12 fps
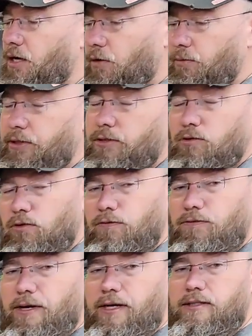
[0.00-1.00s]
a really cool
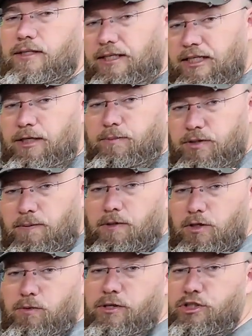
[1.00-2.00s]
effect and keep some of
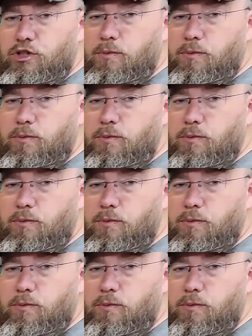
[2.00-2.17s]
the original